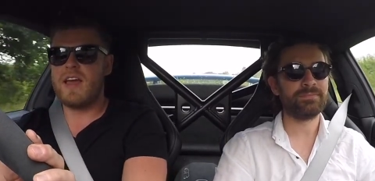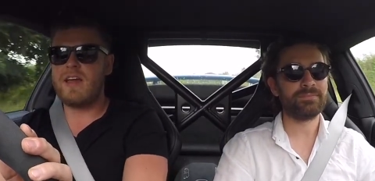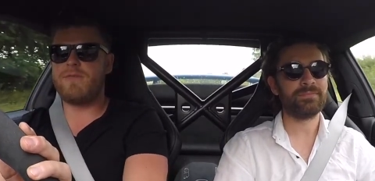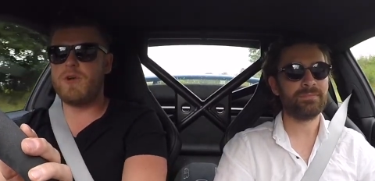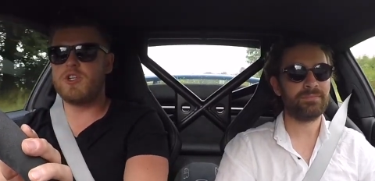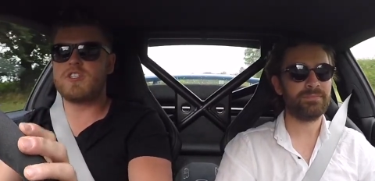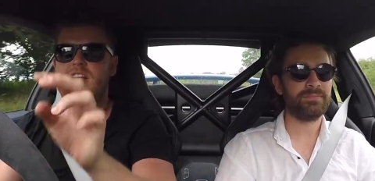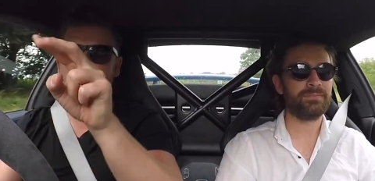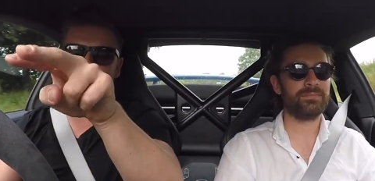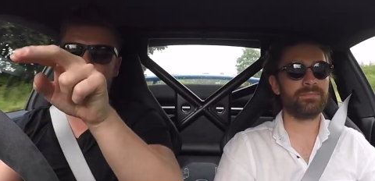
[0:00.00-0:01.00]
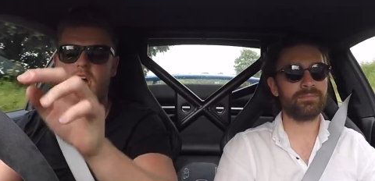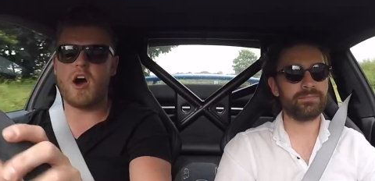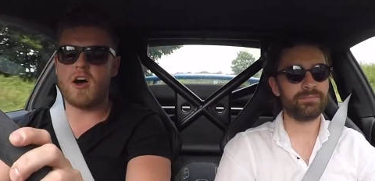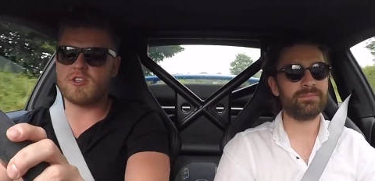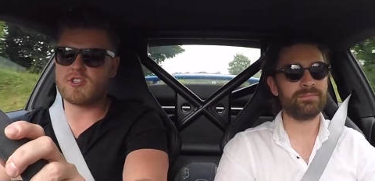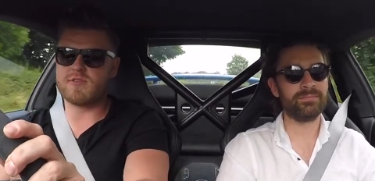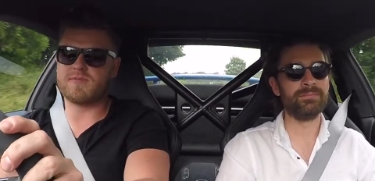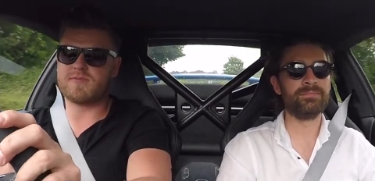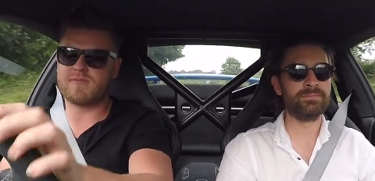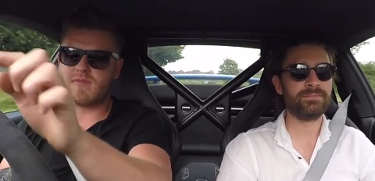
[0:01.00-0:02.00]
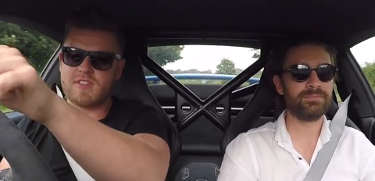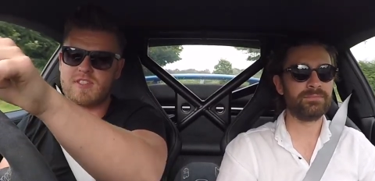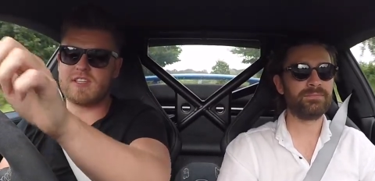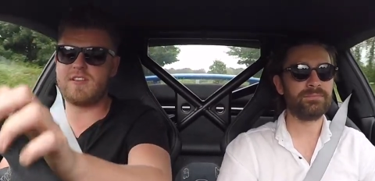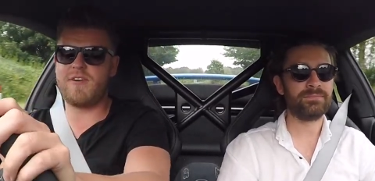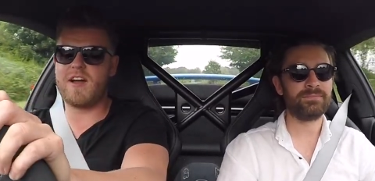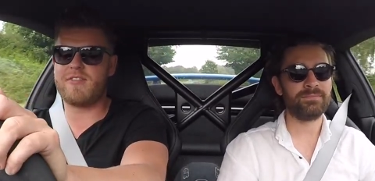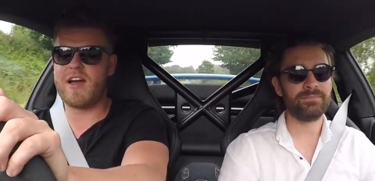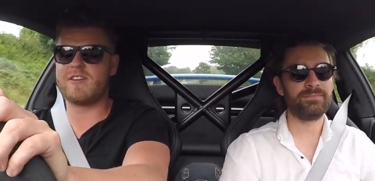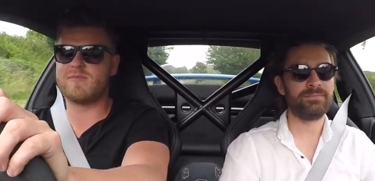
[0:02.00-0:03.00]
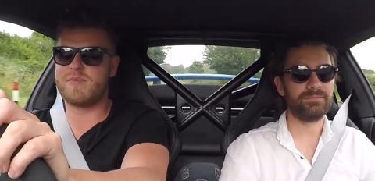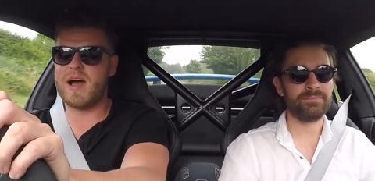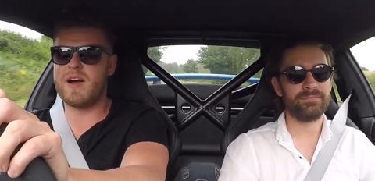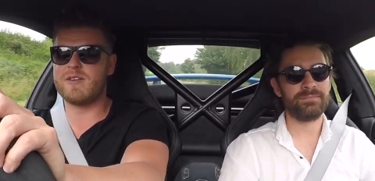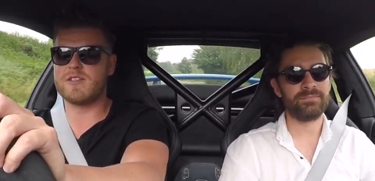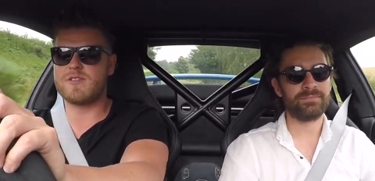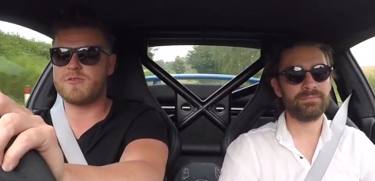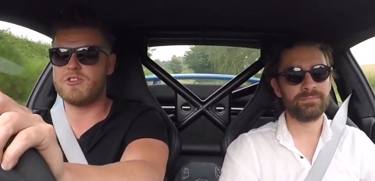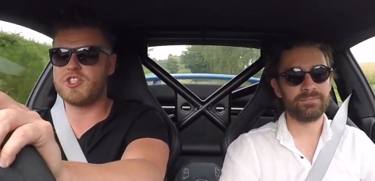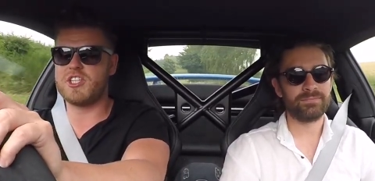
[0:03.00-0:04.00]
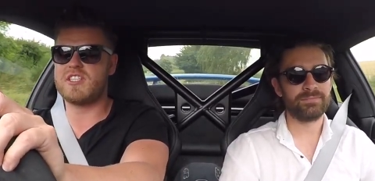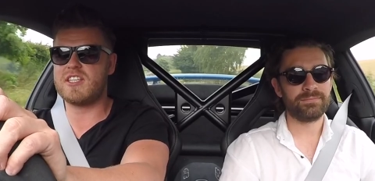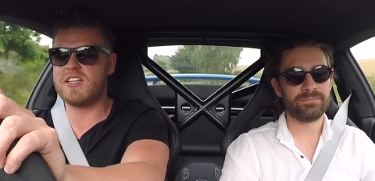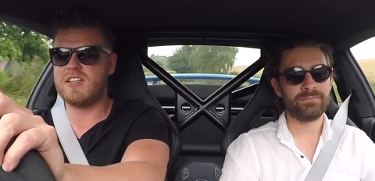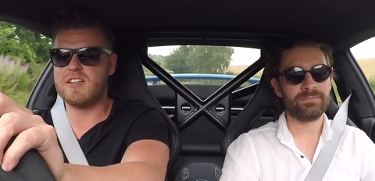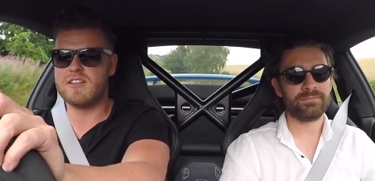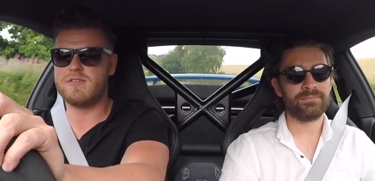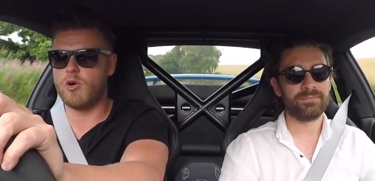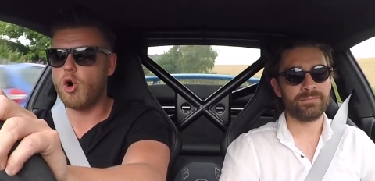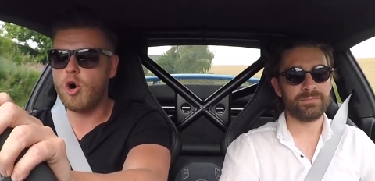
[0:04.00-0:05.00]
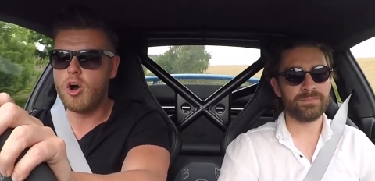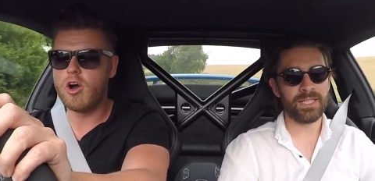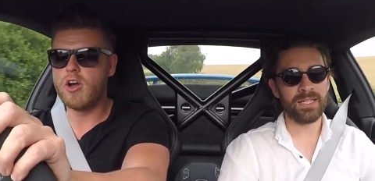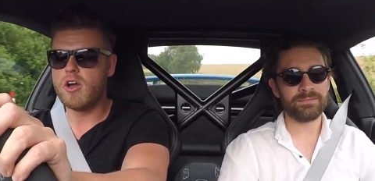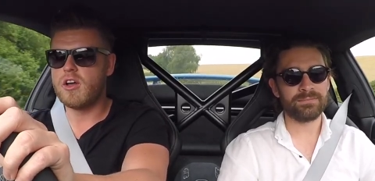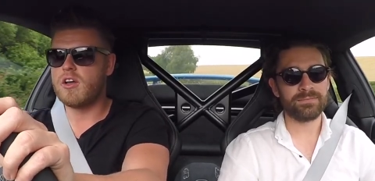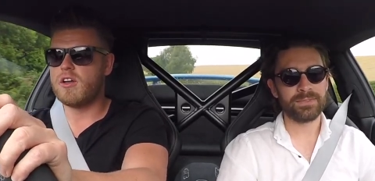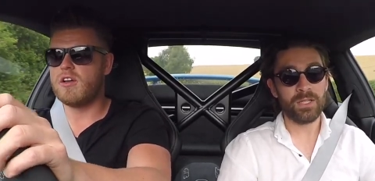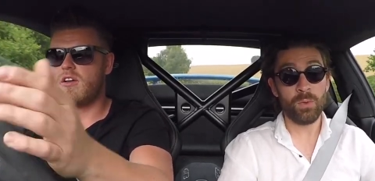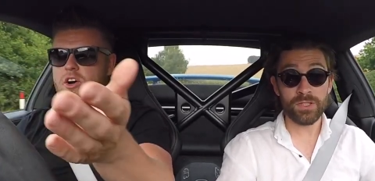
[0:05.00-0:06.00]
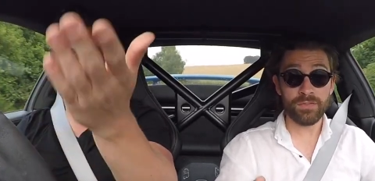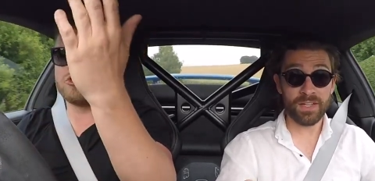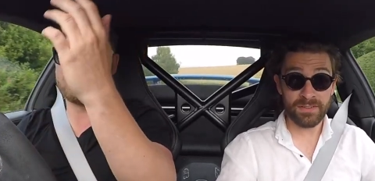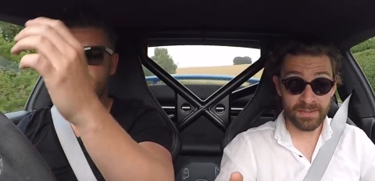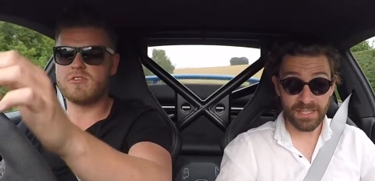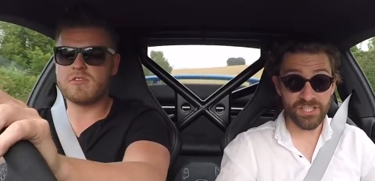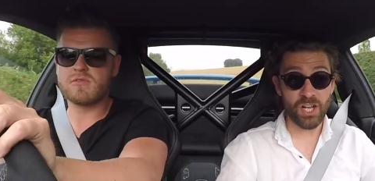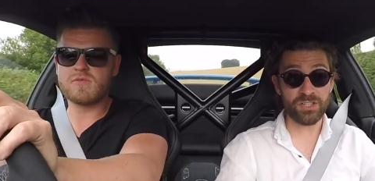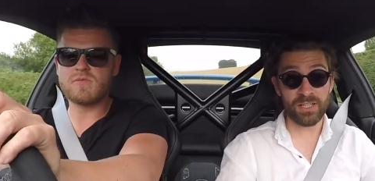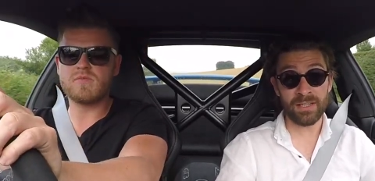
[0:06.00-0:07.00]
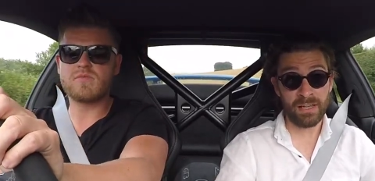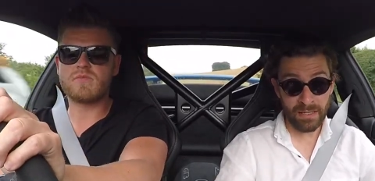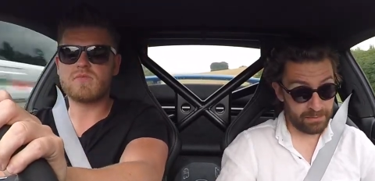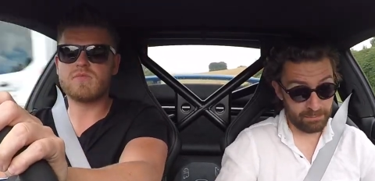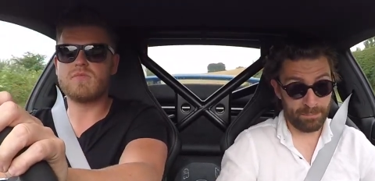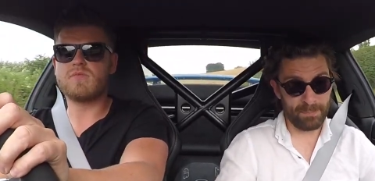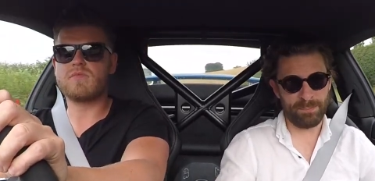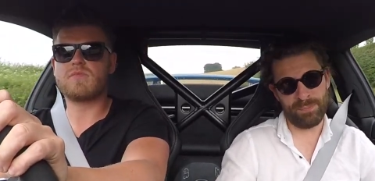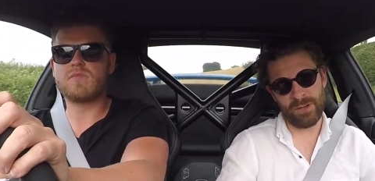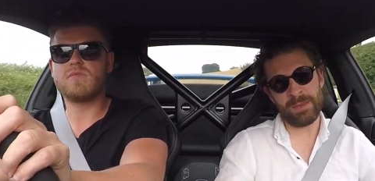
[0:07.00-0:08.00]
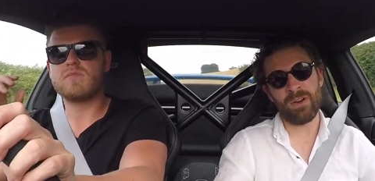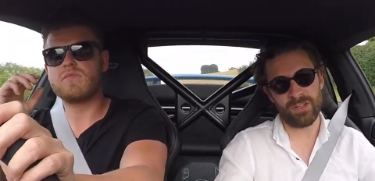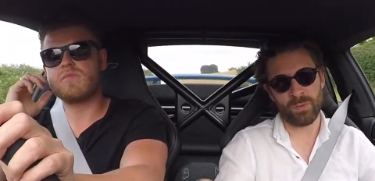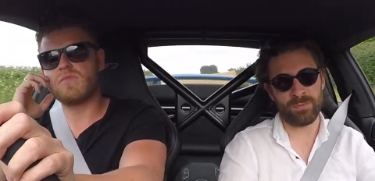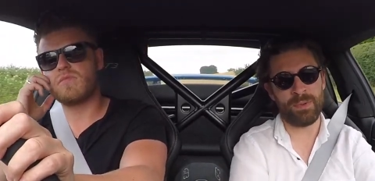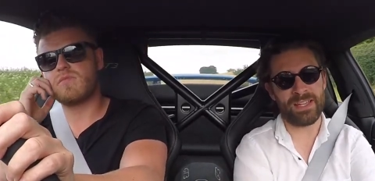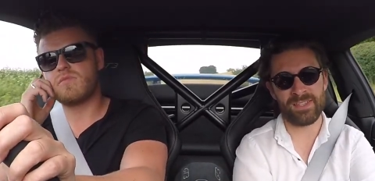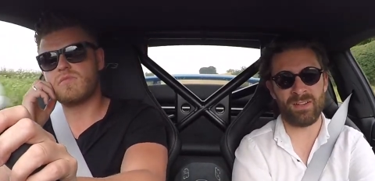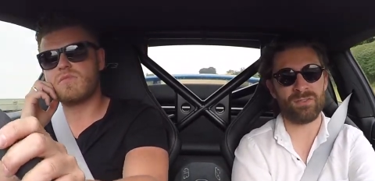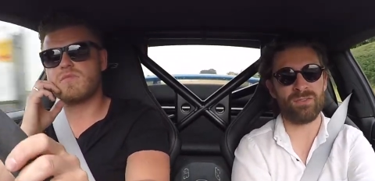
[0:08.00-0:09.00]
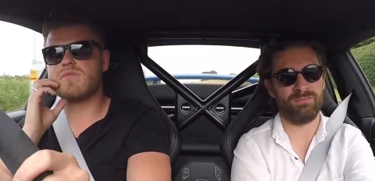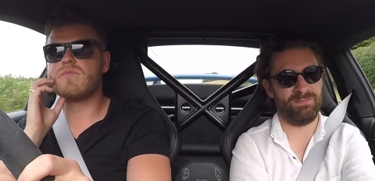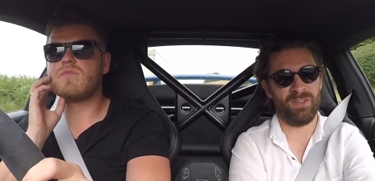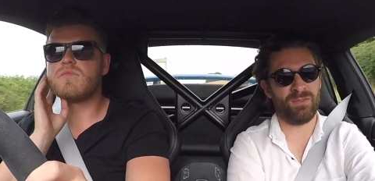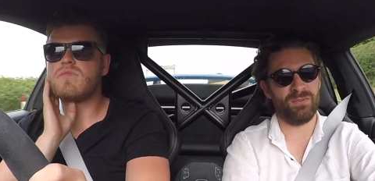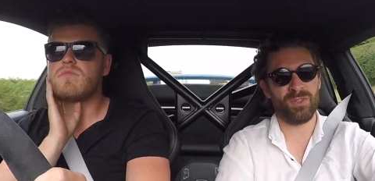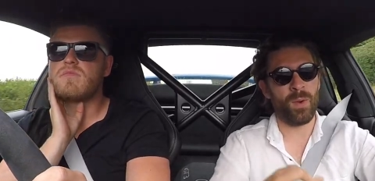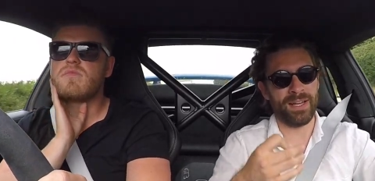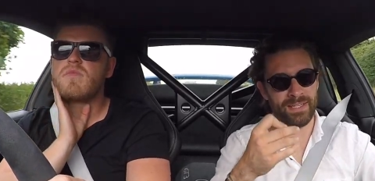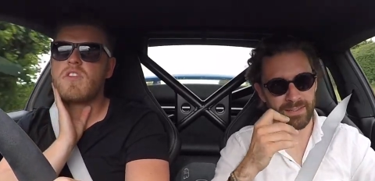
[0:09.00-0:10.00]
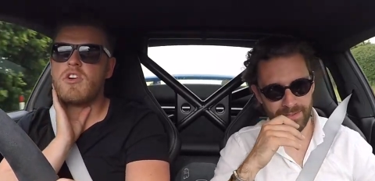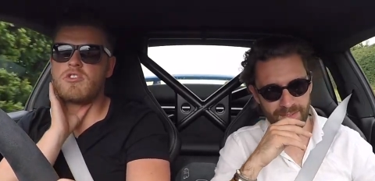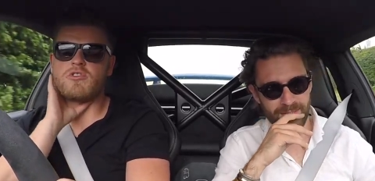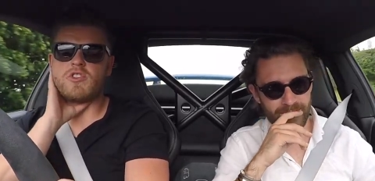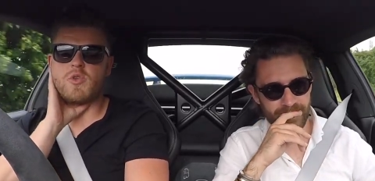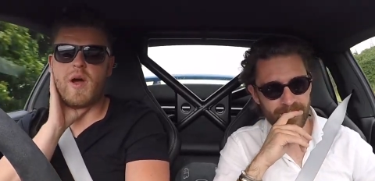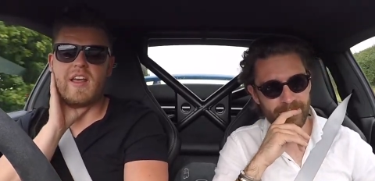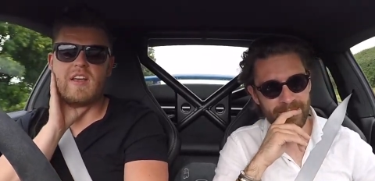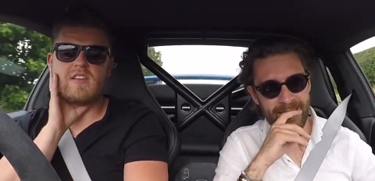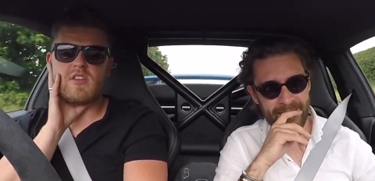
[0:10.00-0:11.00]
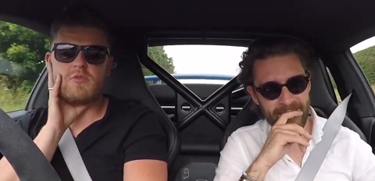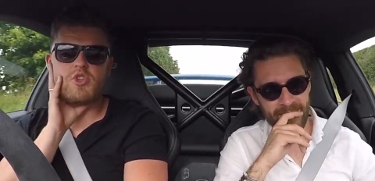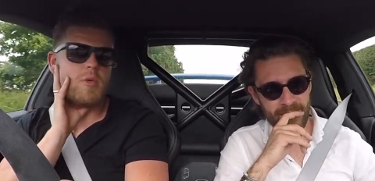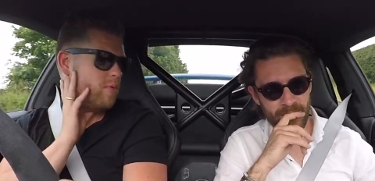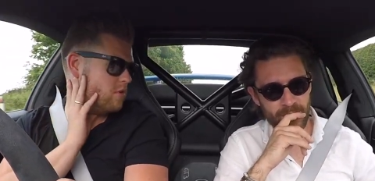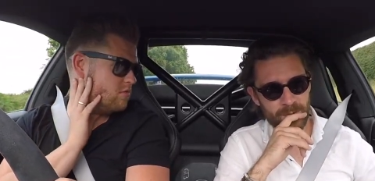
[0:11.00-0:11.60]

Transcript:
Speaker 1: if we just had two cars, mm. sixty-five thousand pounds for a GT4. Yeah.
Speaker 2: Well, don't forget these started pretty much with bits 100, 120. 120. Yeah. So double,